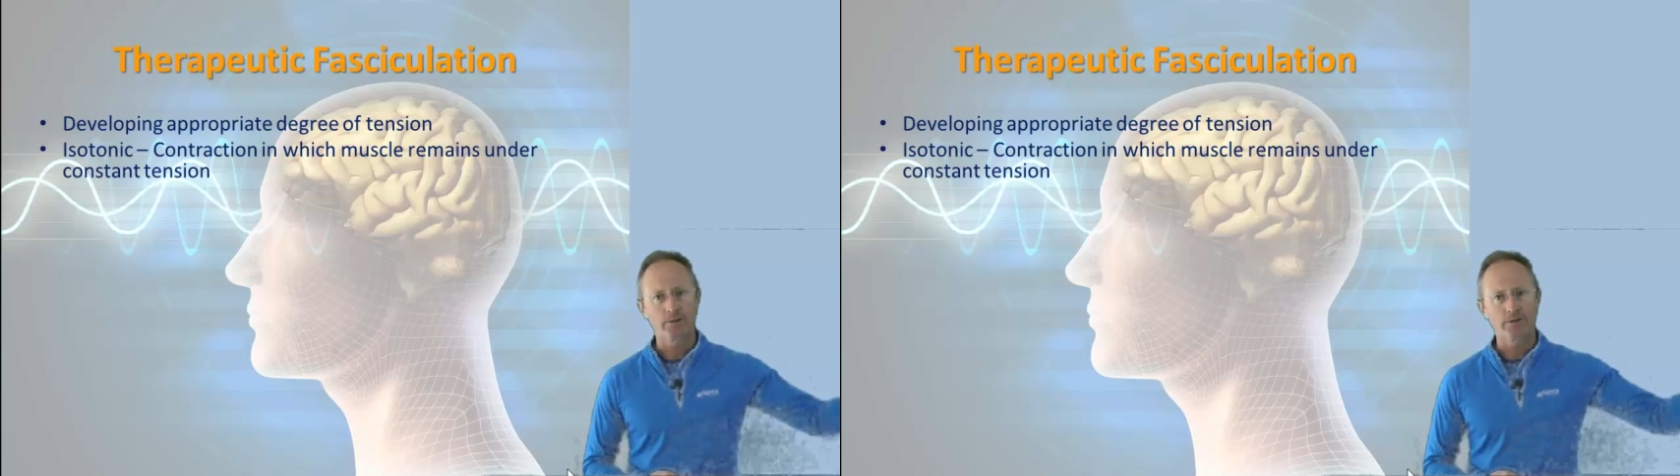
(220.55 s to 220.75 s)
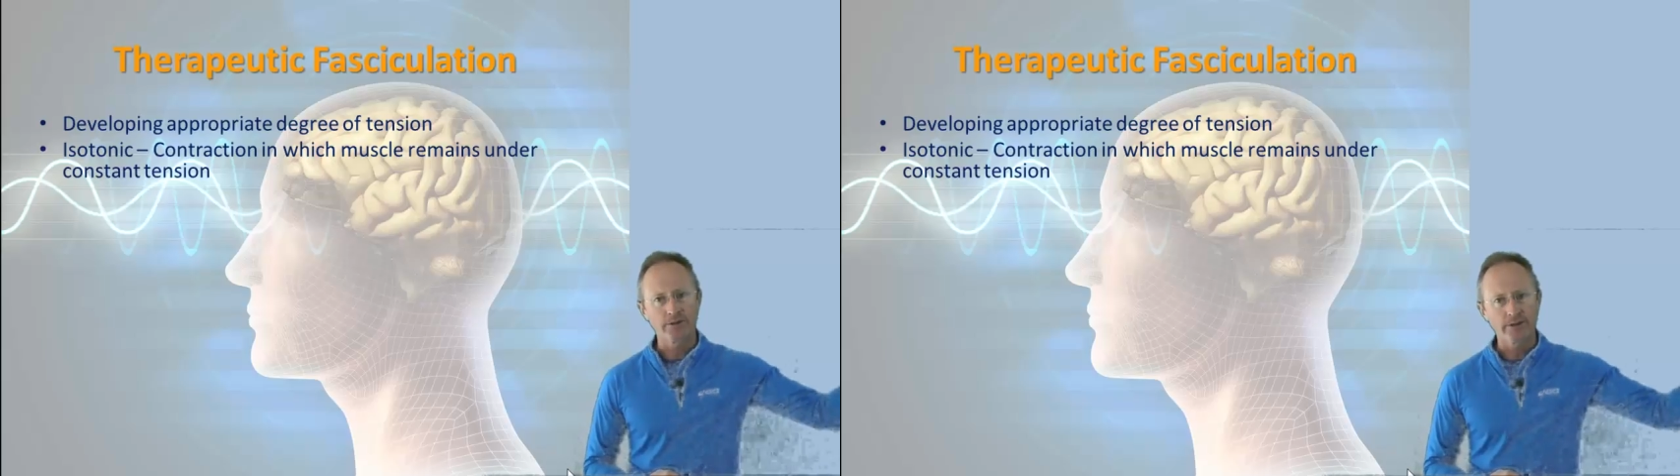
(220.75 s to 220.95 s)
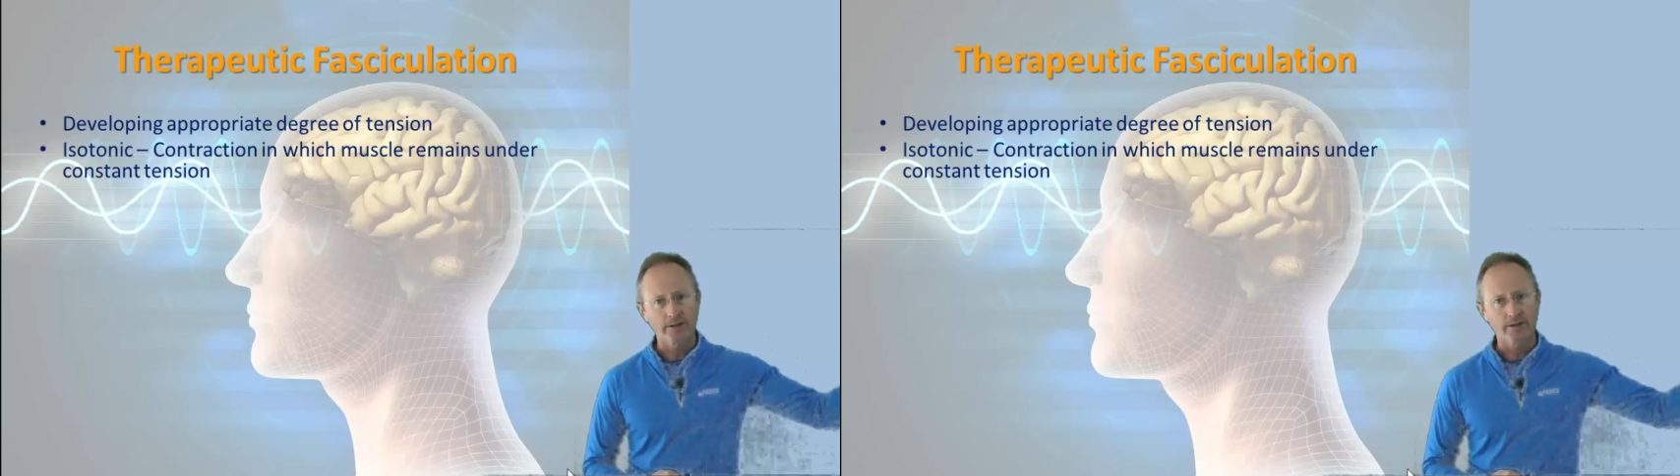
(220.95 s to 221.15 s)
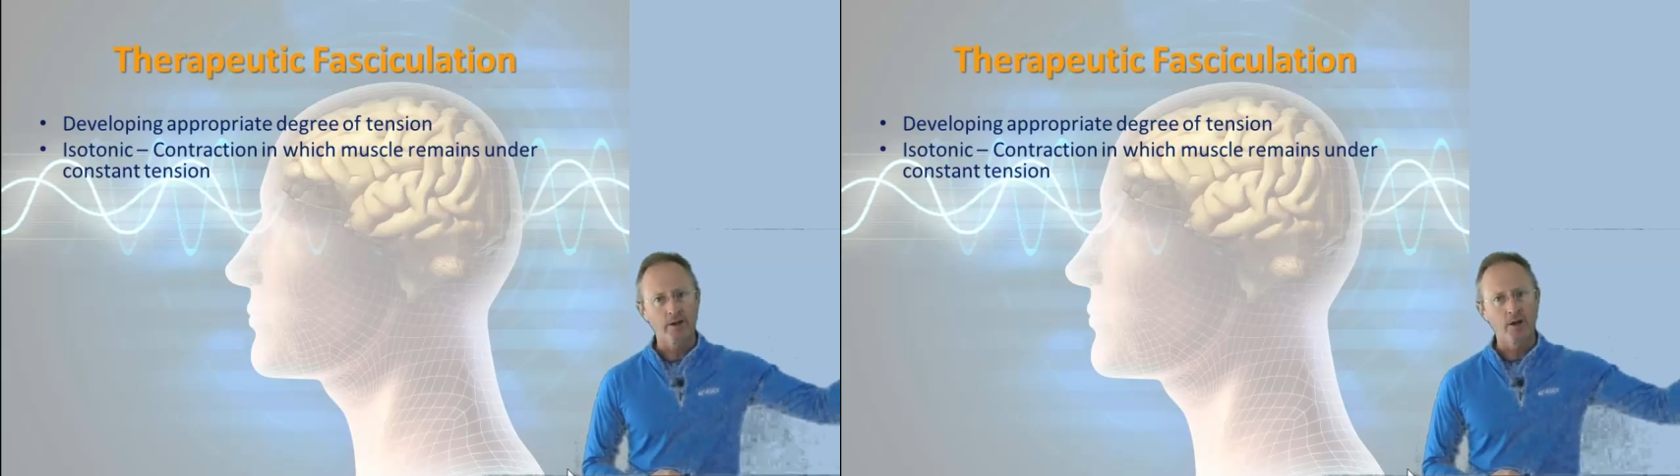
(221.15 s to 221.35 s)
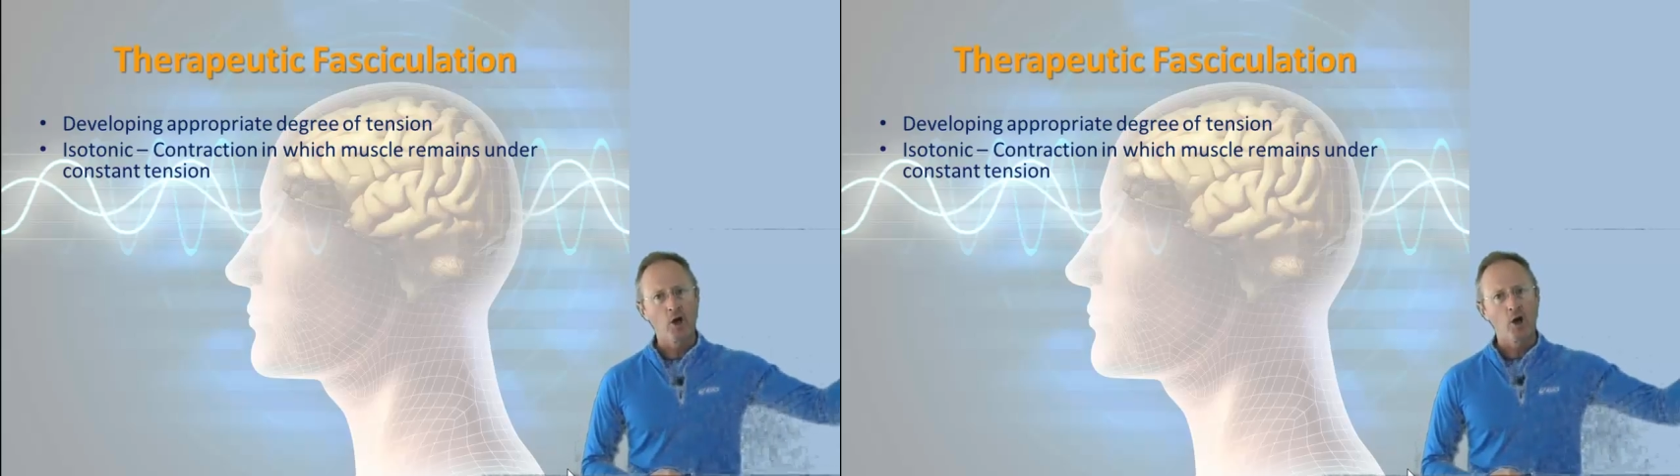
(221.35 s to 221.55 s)
particular
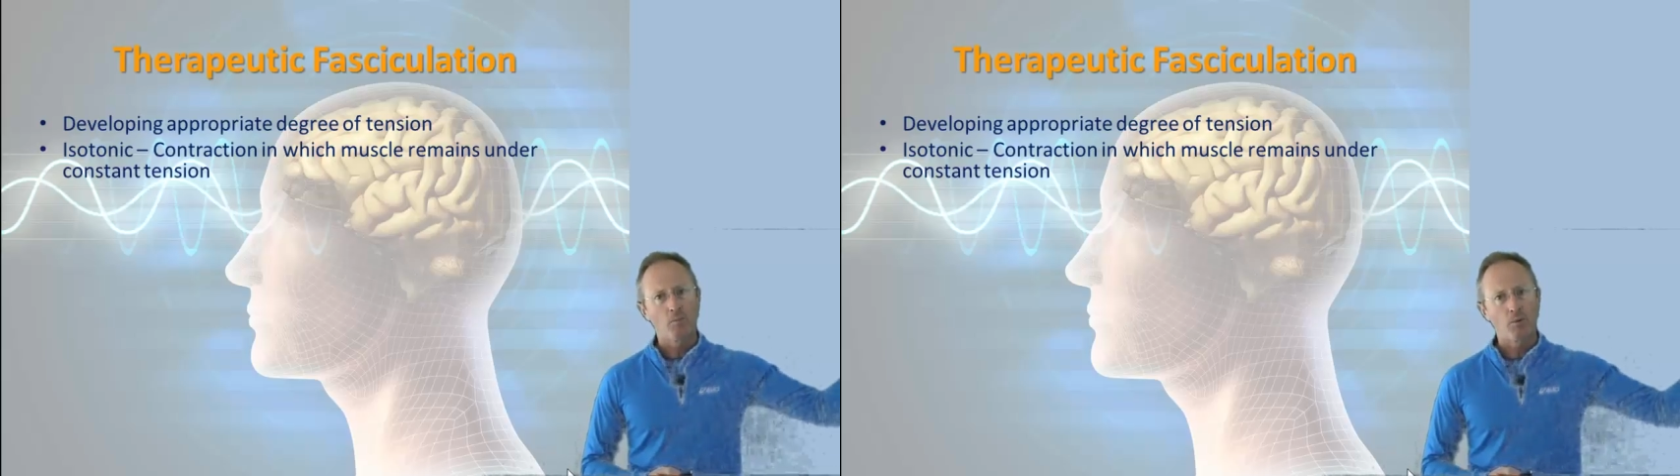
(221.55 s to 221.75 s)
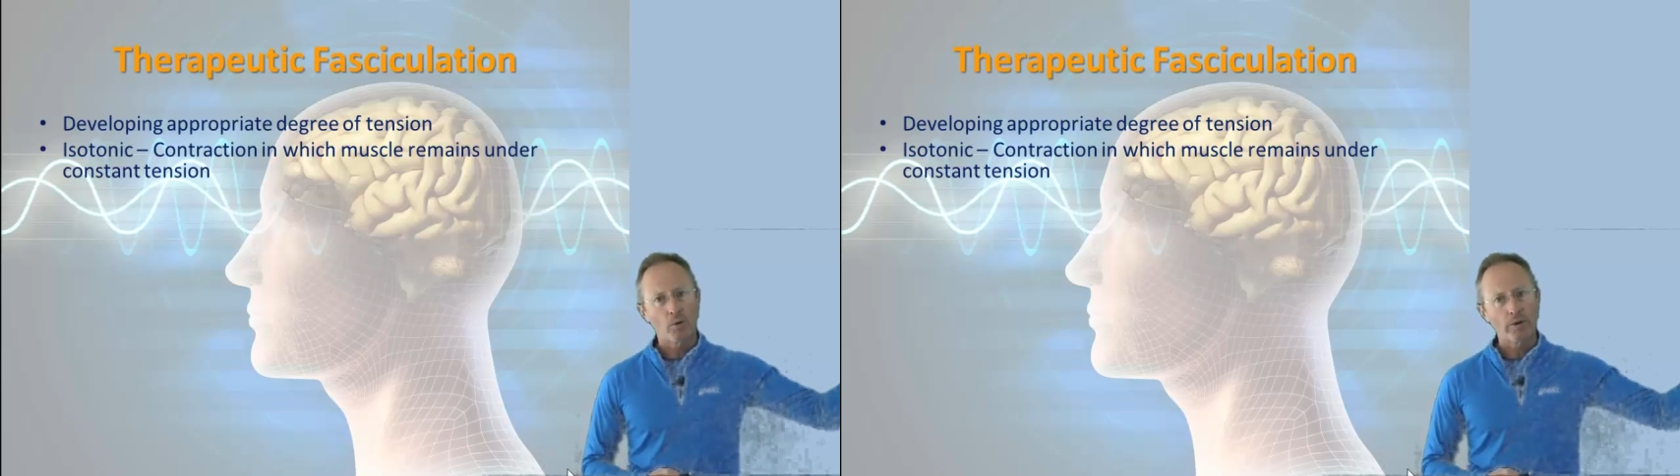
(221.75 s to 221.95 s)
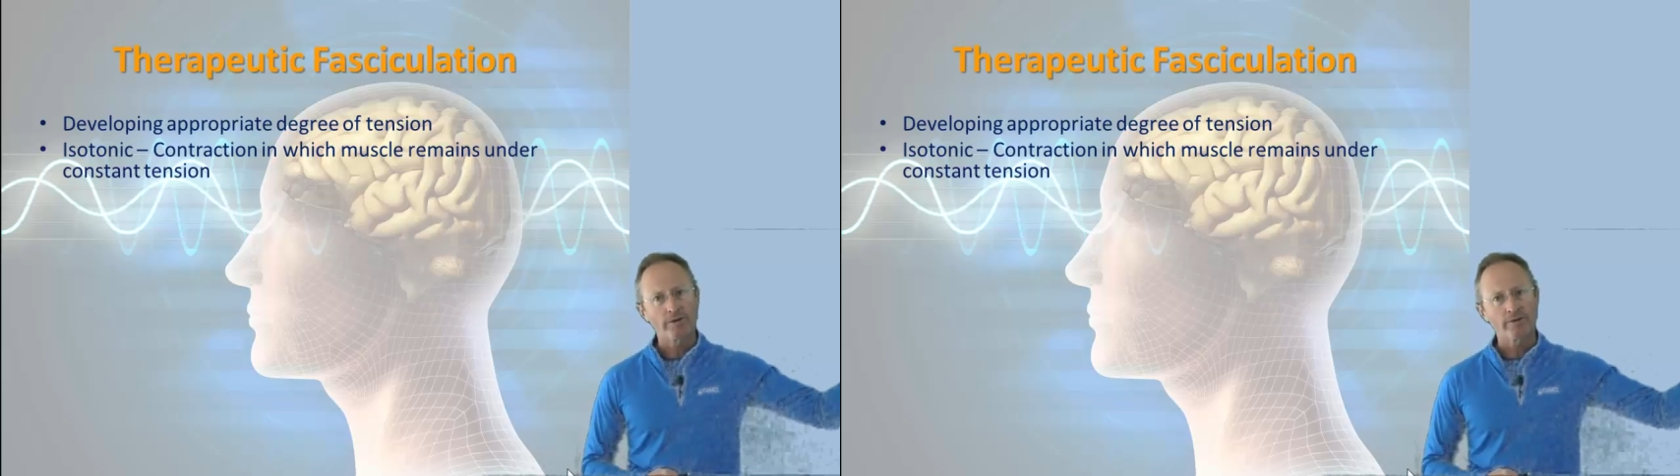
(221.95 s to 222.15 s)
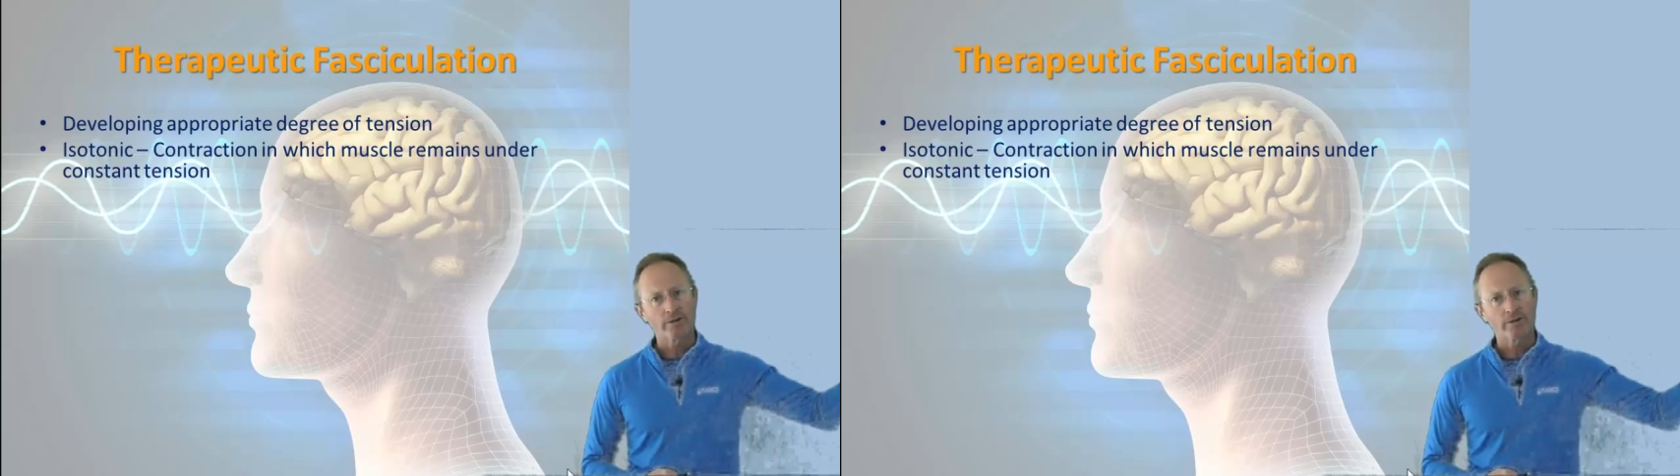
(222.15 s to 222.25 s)
point of